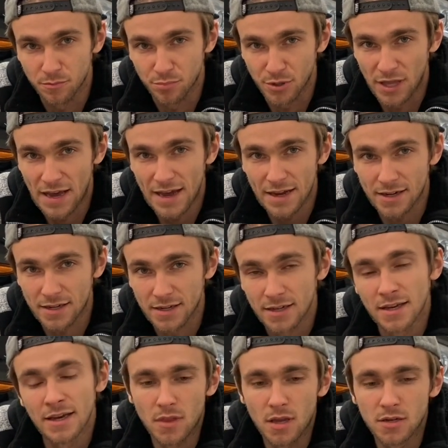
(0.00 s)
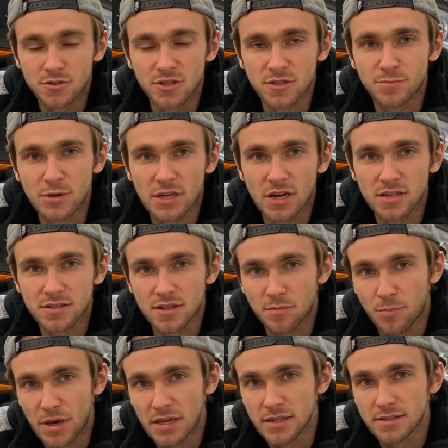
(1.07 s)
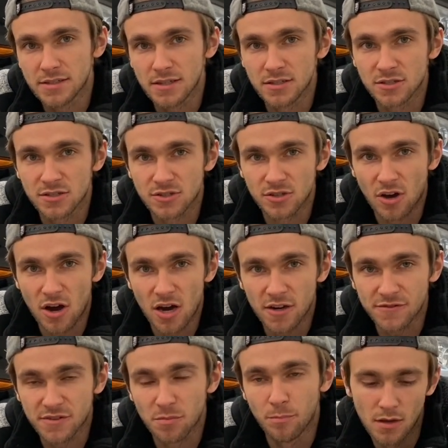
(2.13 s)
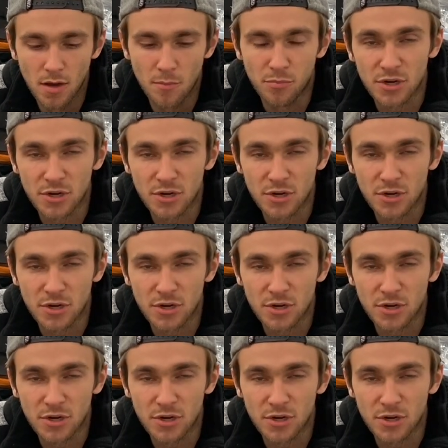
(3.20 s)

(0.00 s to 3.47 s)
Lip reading: Black just because the paint is soft,